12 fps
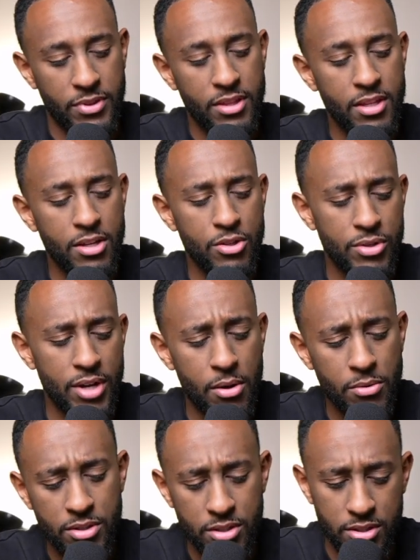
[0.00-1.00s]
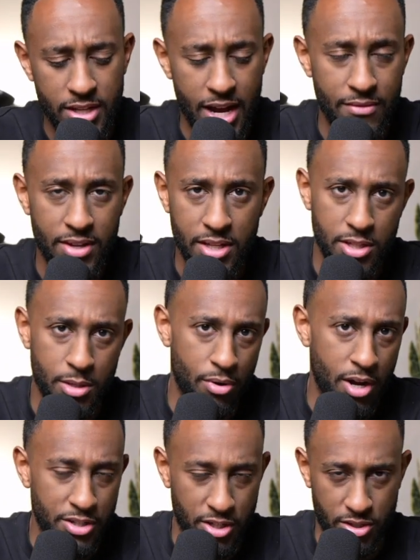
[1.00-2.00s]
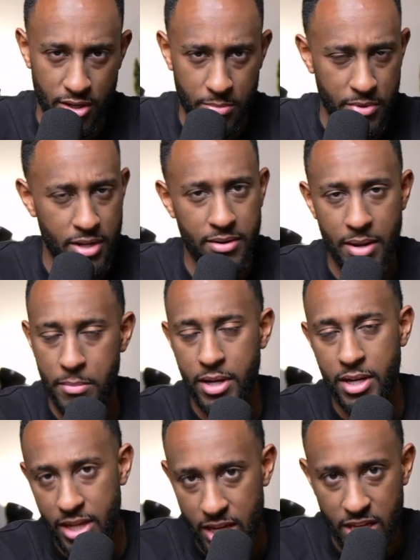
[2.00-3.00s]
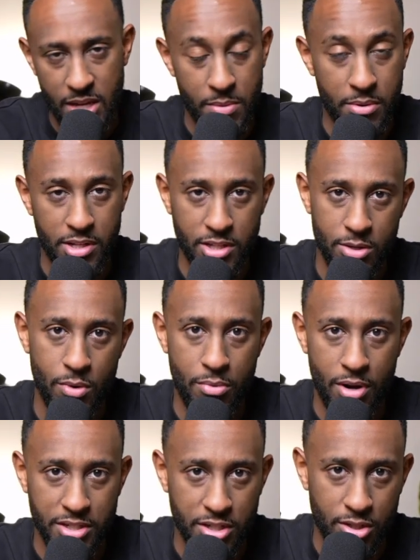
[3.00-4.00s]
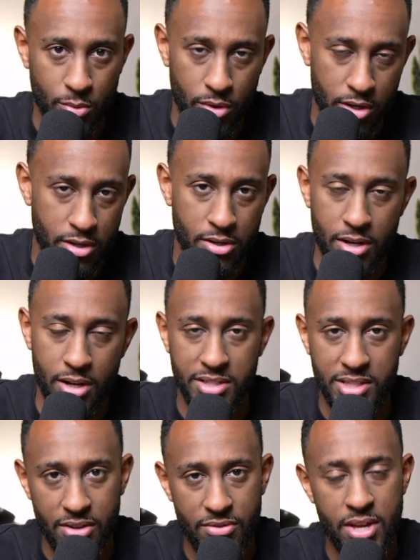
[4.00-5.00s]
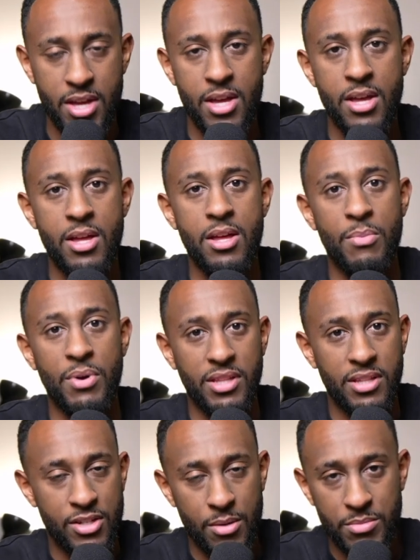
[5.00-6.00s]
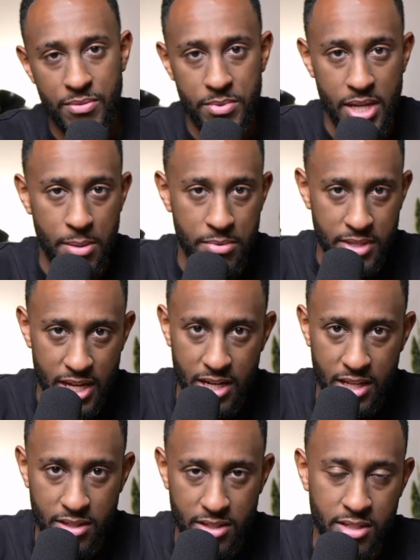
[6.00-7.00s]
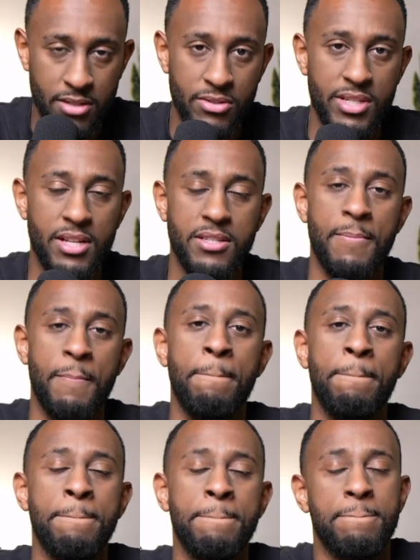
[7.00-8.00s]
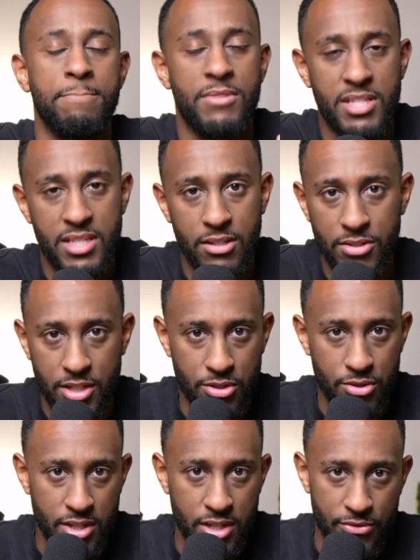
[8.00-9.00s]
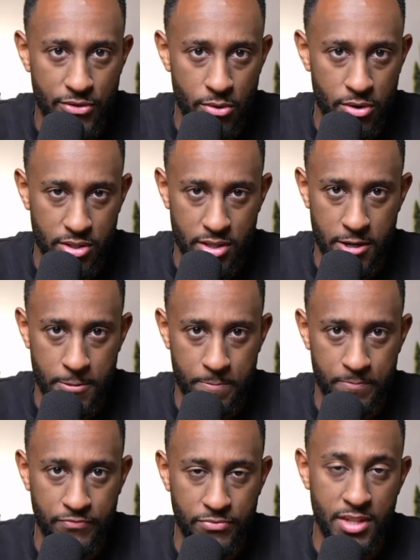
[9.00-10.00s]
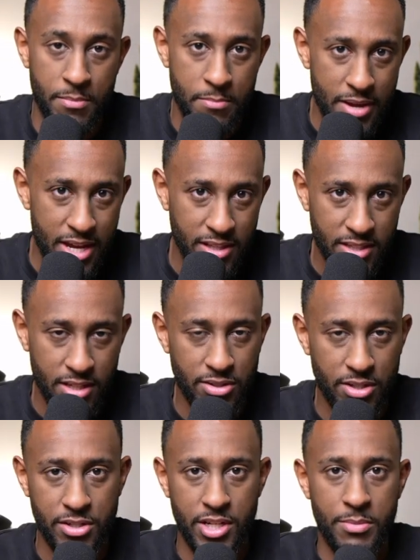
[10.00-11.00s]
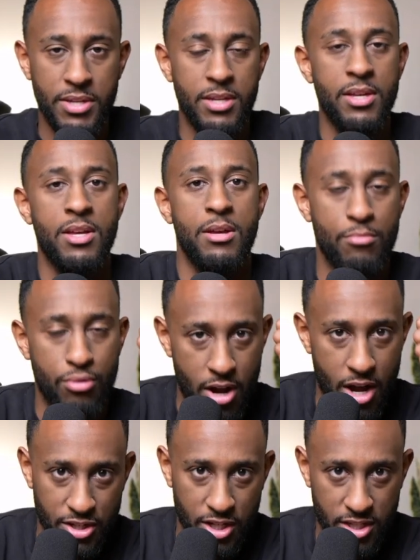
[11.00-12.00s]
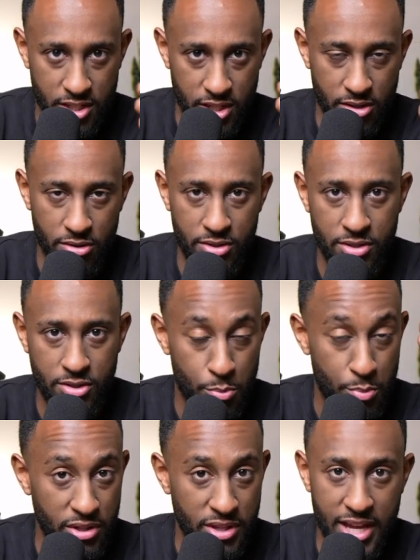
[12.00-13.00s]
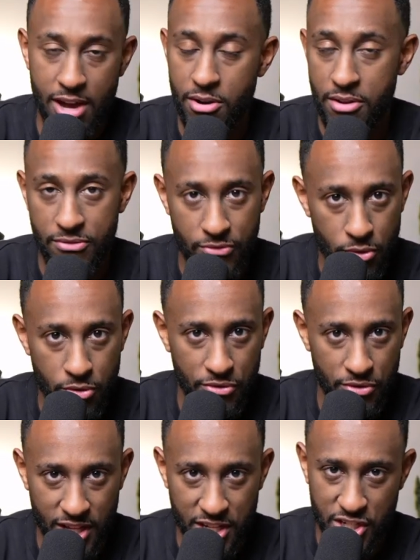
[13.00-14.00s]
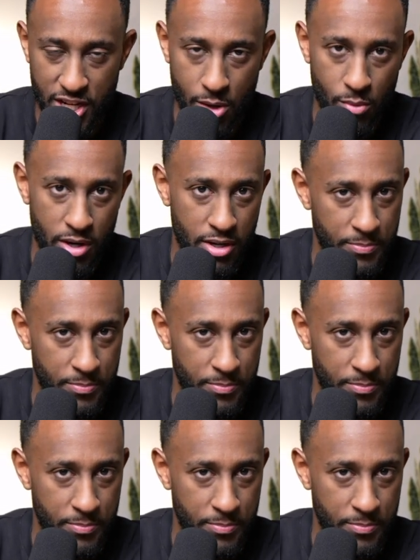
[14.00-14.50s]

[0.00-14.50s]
So now diving into the projects, and I'm gonna I'm not gonna gatekeep. I'm gonna tell you what projects to work on and all that stuff. But in terms of obtaining the skill sets, the skill sets you need to focus on the main skill sets are going to be project skills, so building out a full-fledged network